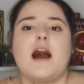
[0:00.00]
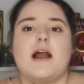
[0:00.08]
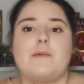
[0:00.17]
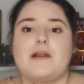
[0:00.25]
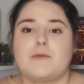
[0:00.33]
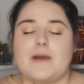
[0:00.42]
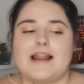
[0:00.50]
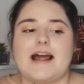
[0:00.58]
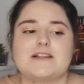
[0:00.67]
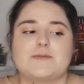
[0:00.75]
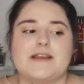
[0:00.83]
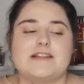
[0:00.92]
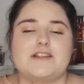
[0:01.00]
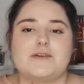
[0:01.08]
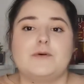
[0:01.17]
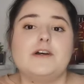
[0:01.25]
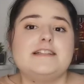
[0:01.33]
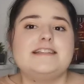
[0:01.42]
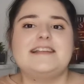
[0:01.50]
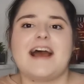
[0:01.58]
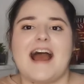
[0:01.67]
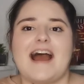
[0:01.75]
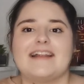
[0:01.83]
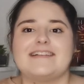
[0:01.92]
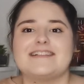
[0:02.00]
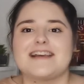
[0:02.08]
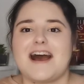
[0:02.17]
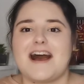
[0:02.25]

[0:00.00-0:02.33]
I went away last week to the woods, and